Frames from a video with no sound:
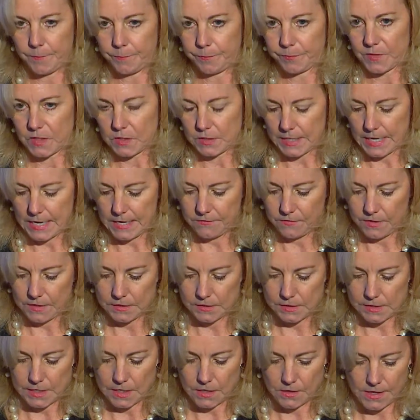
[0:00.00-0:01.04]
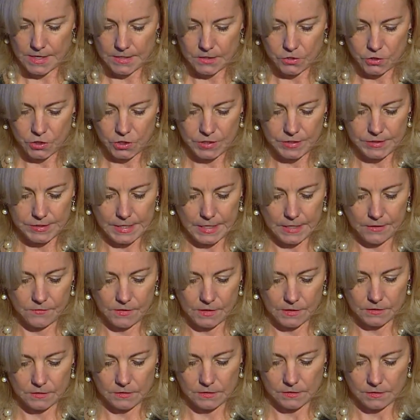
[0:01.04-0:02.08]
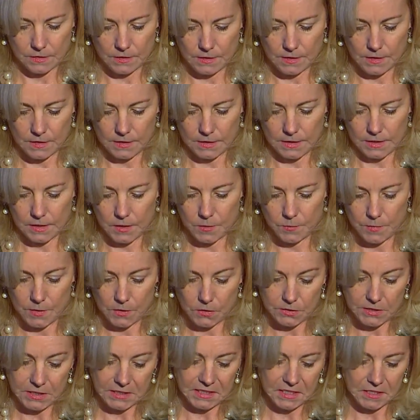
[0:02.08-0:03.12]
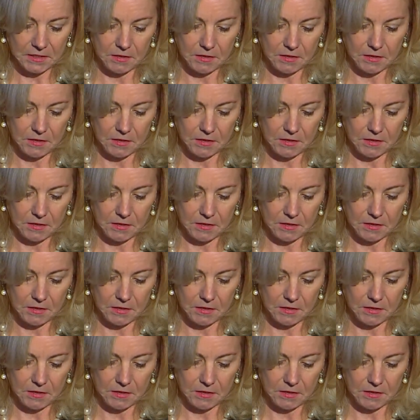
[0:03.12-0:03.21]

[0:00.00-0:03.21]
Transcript: savings, their energy savings in a building.